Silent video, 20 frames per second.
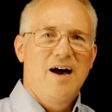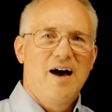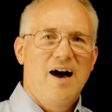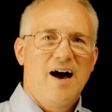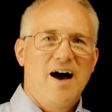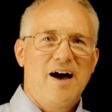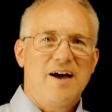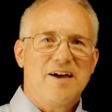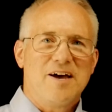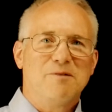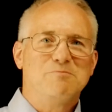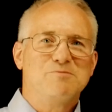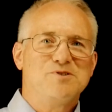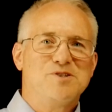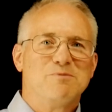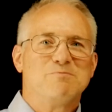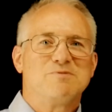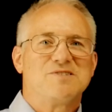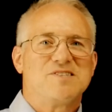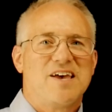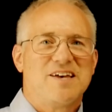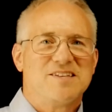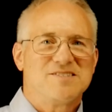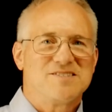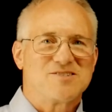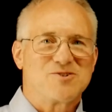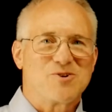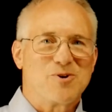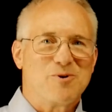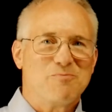Hi, I'm Jim
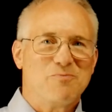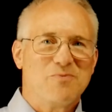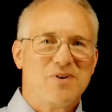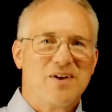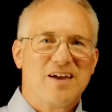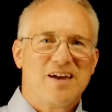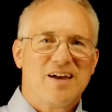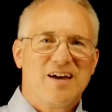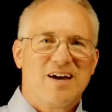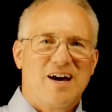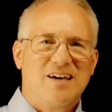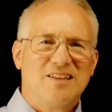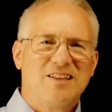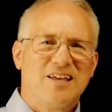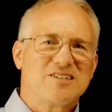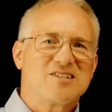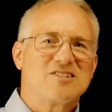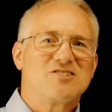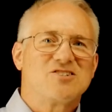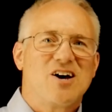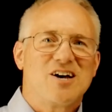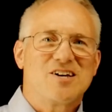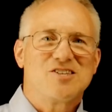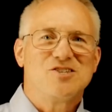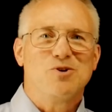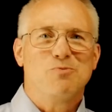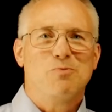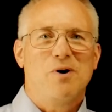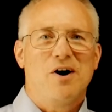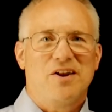Sandstrom. I'd like to talk to
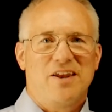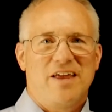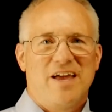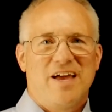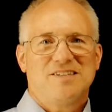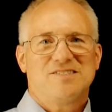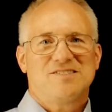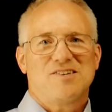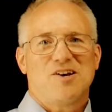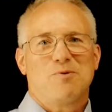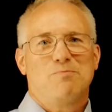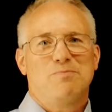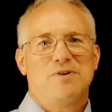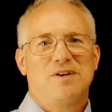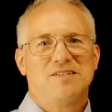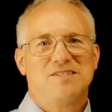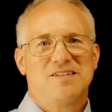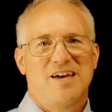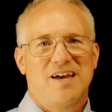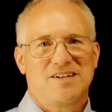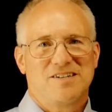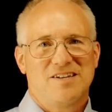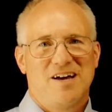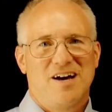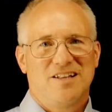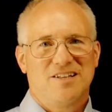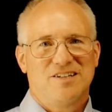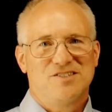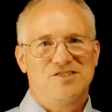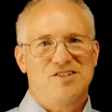you about SRP
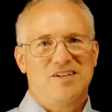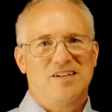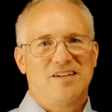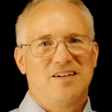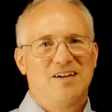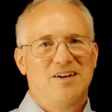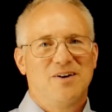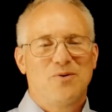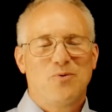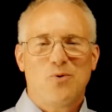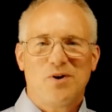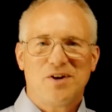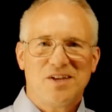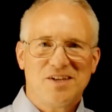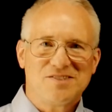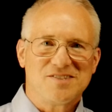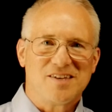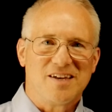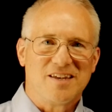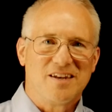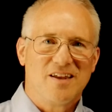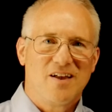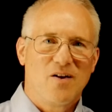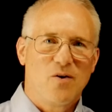technology. What is it?